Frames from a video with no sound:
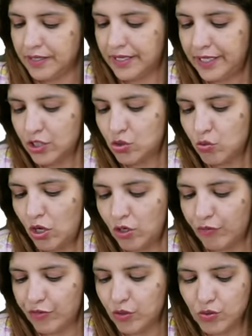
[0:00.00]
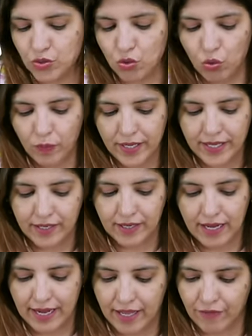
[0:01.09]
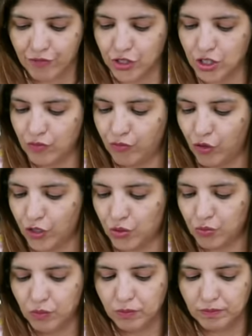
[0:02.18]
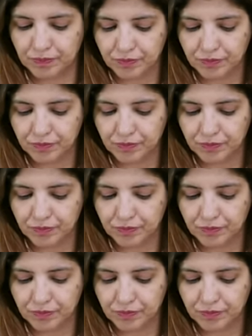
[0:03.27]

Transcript: Clear to all of you? So over here, I have written for you